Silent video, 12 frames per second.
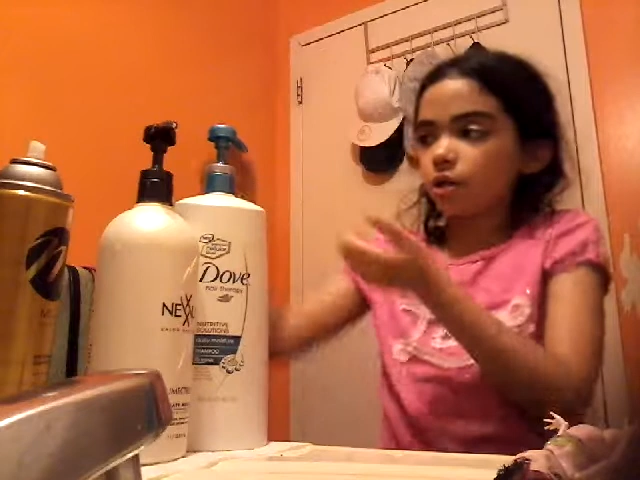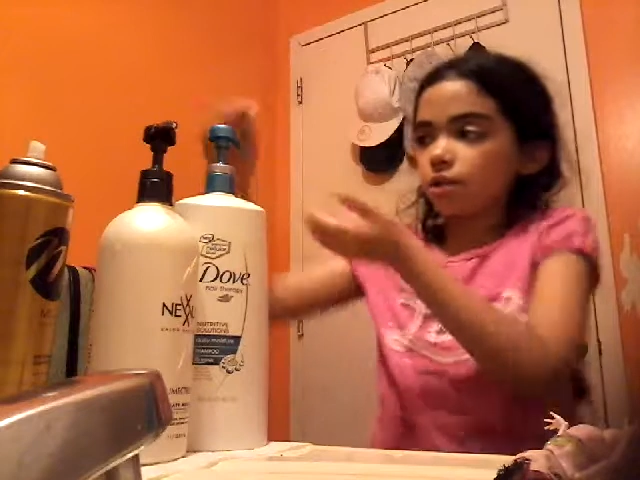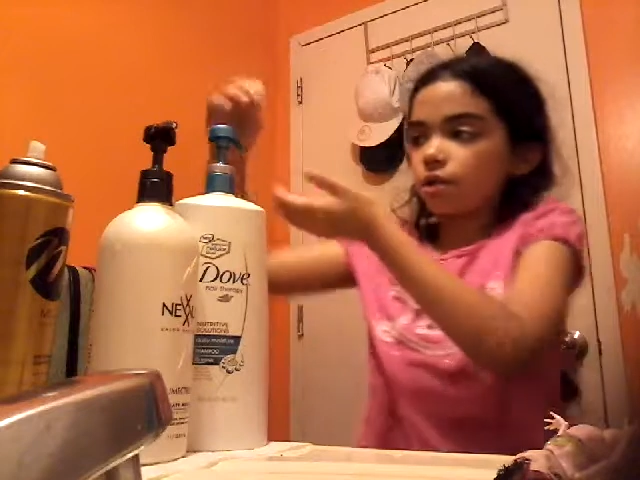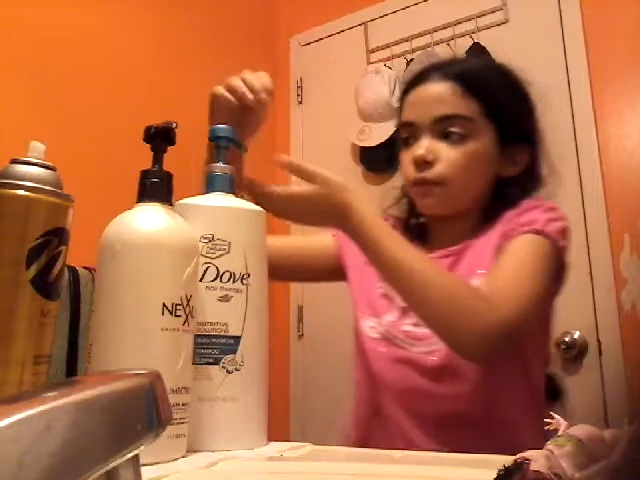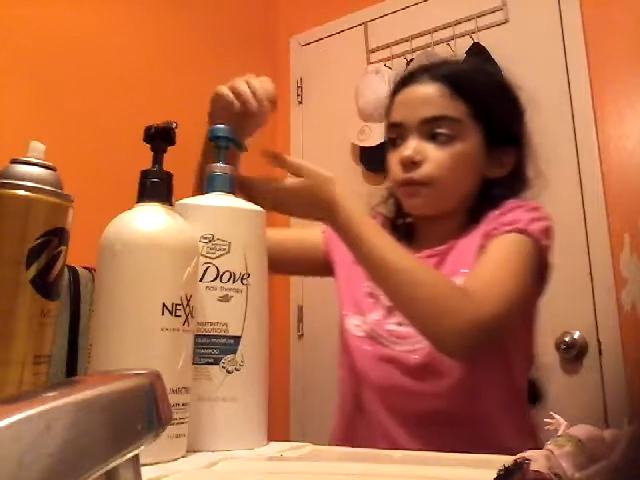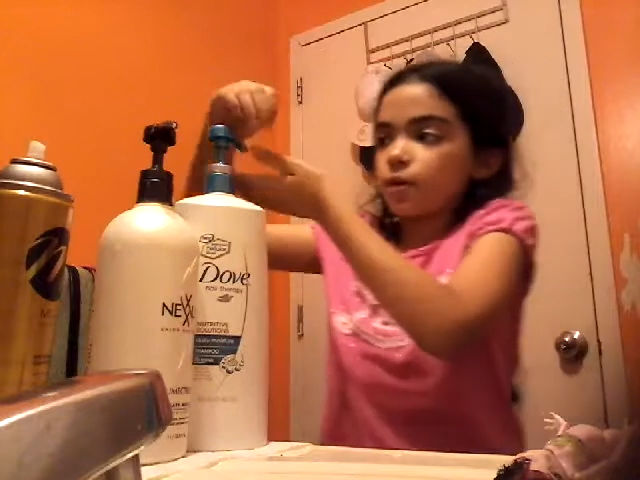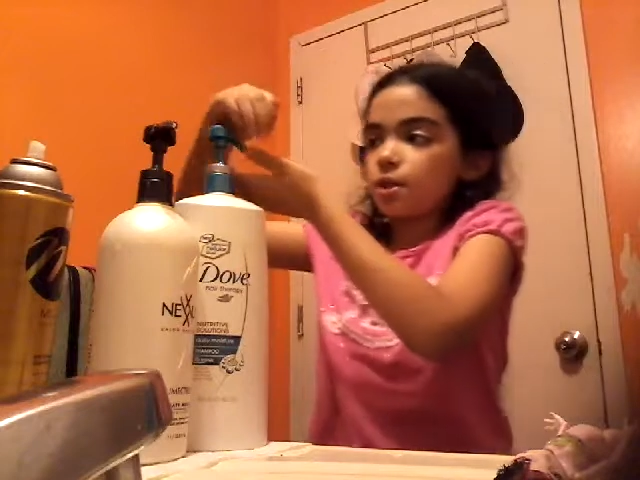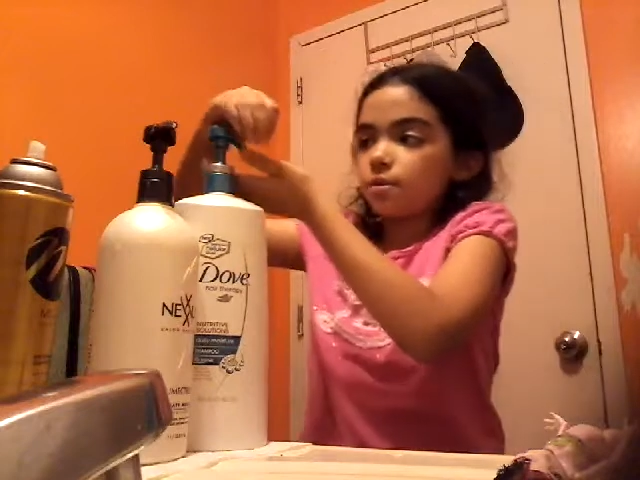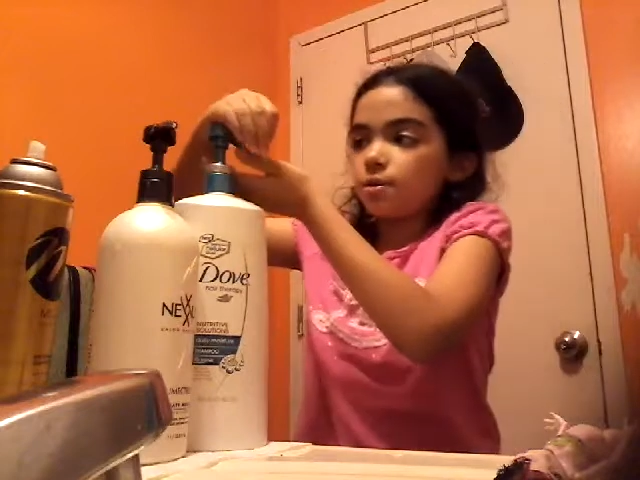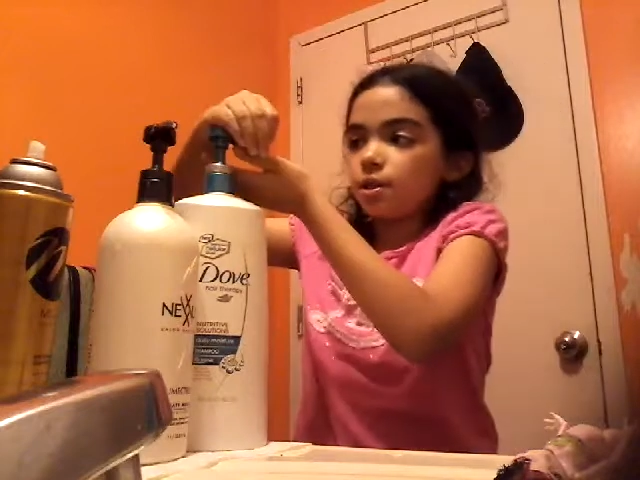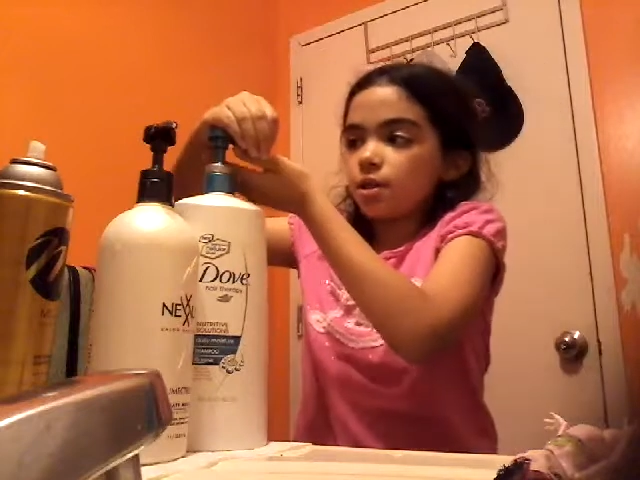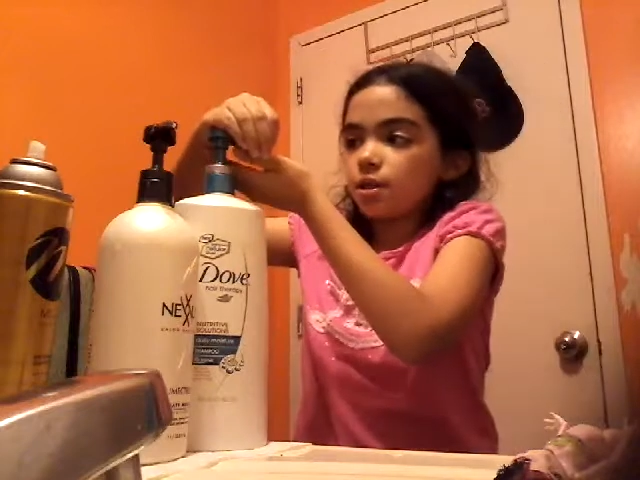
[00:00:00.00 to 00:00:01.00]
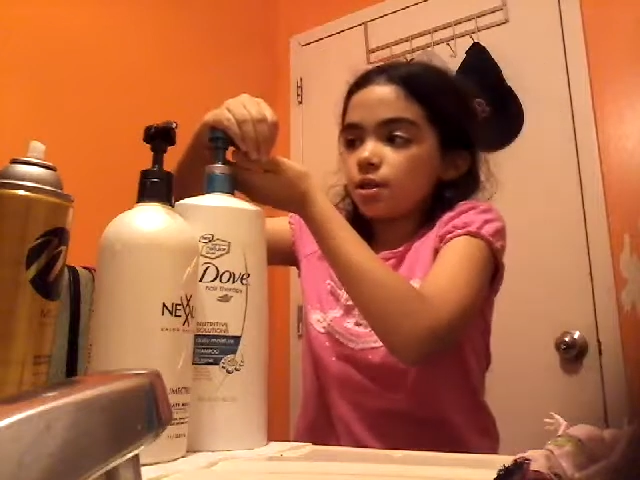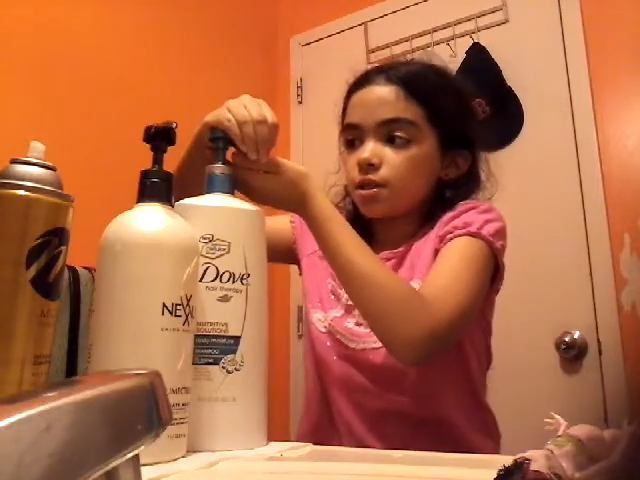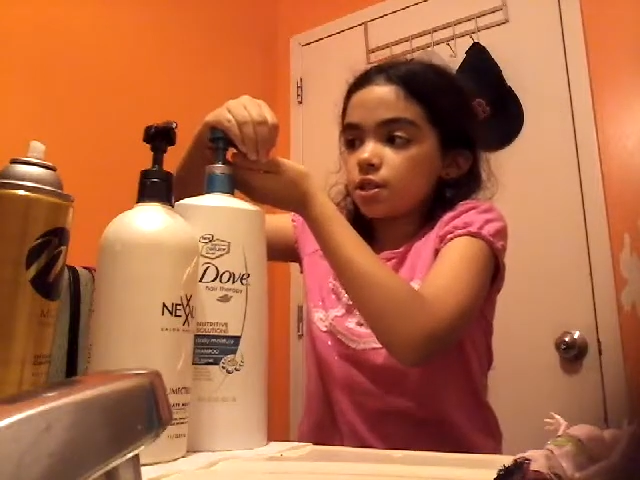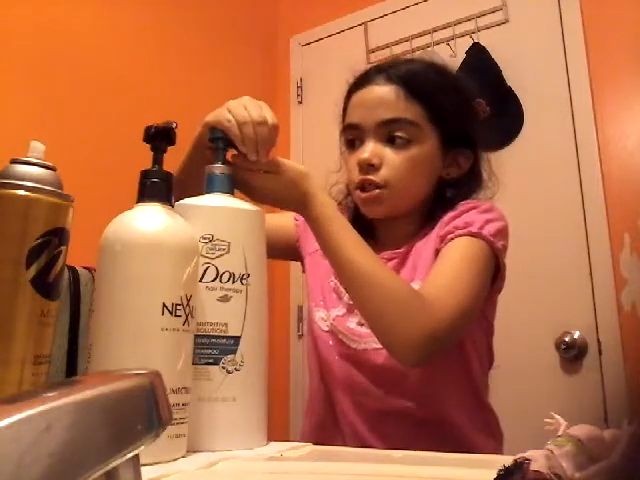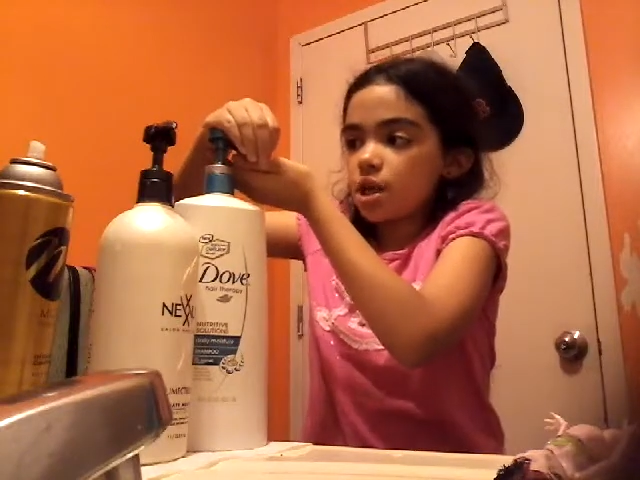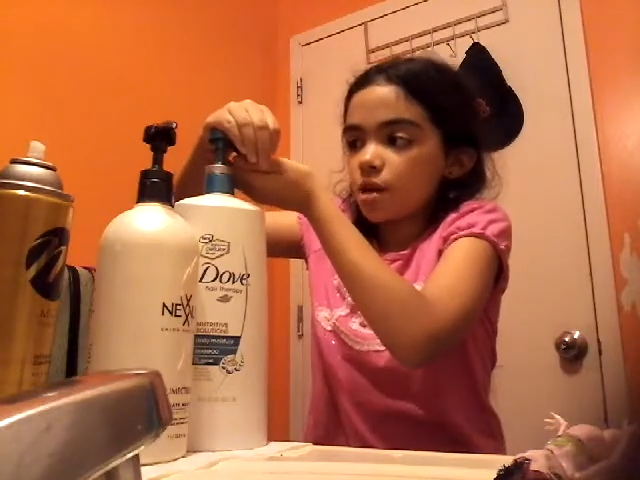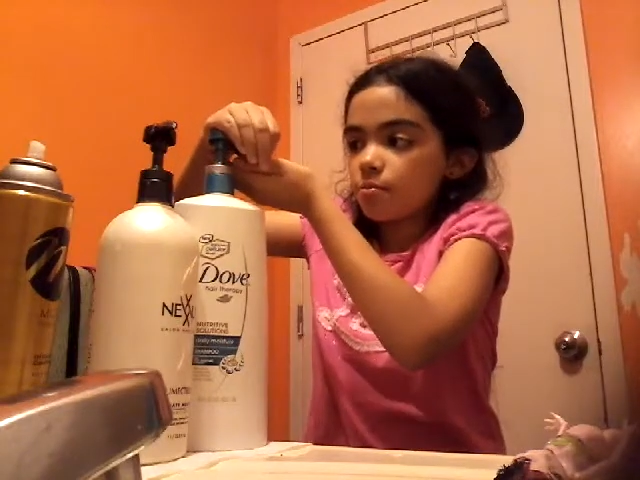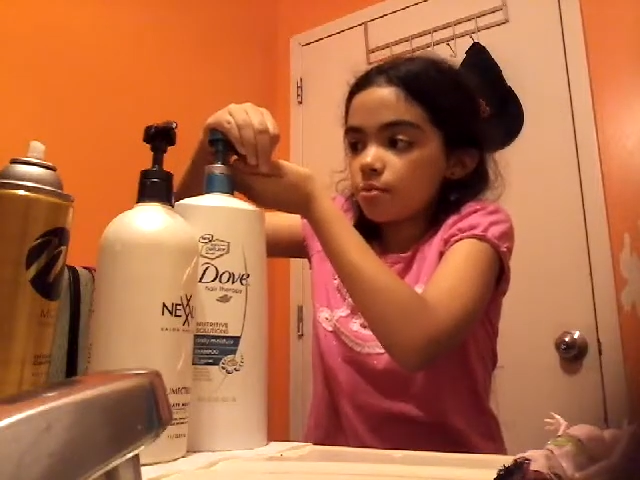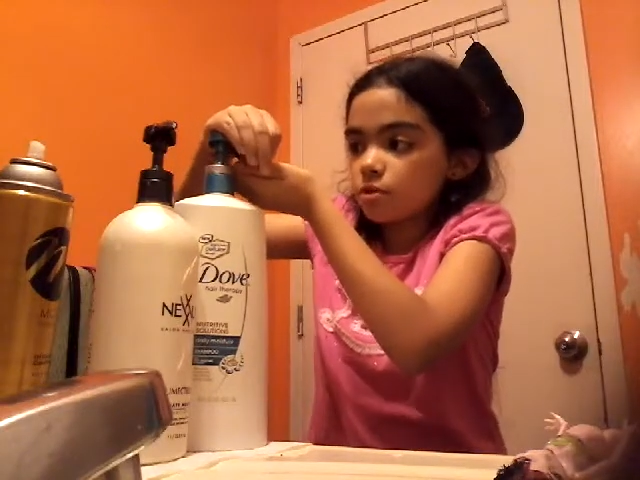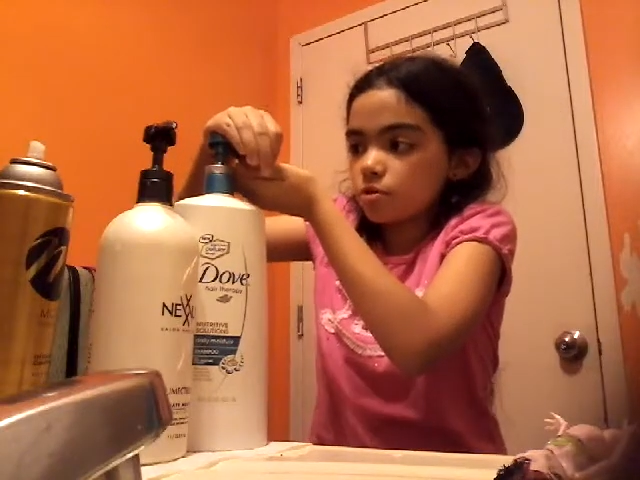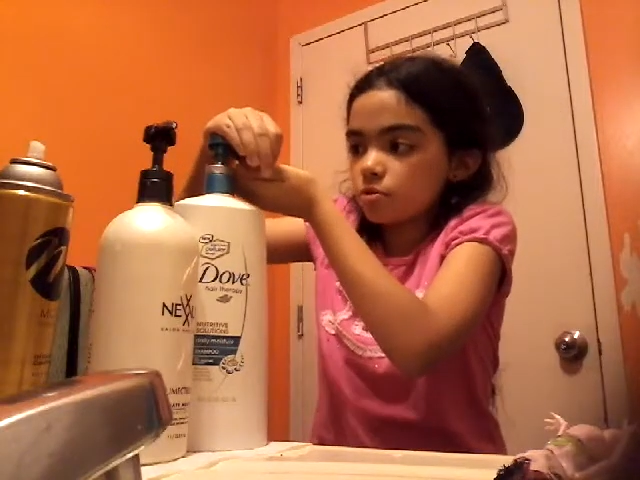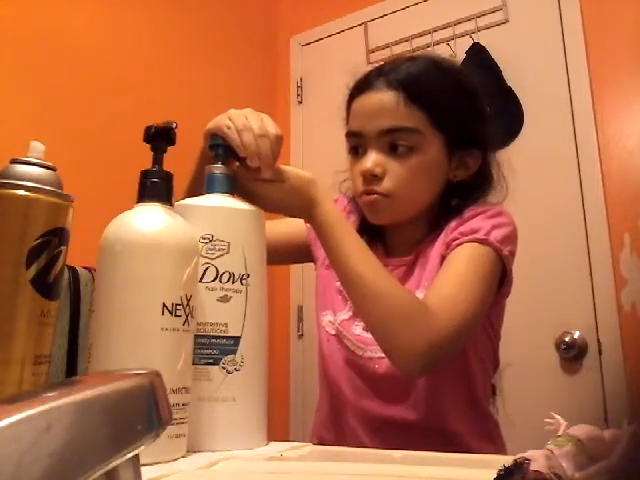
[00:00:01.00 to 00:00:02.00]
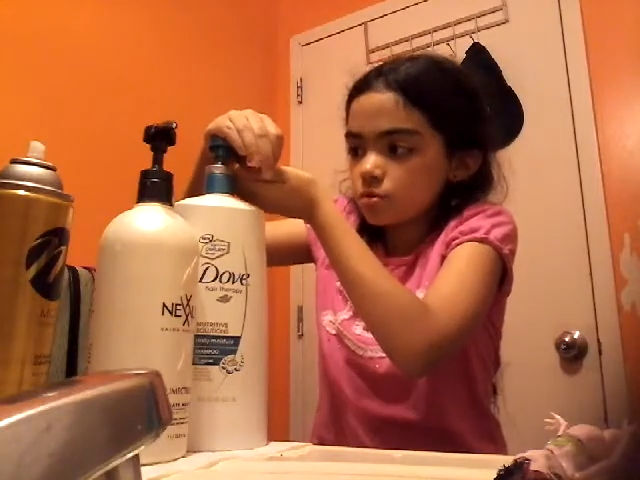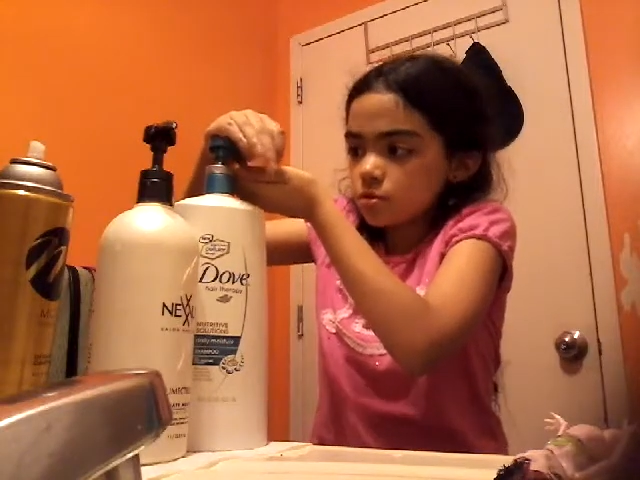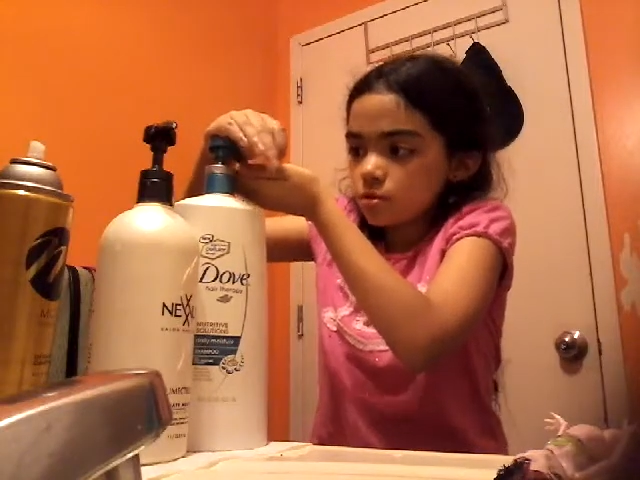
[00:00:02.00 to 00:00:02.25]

So first we need is shampoo.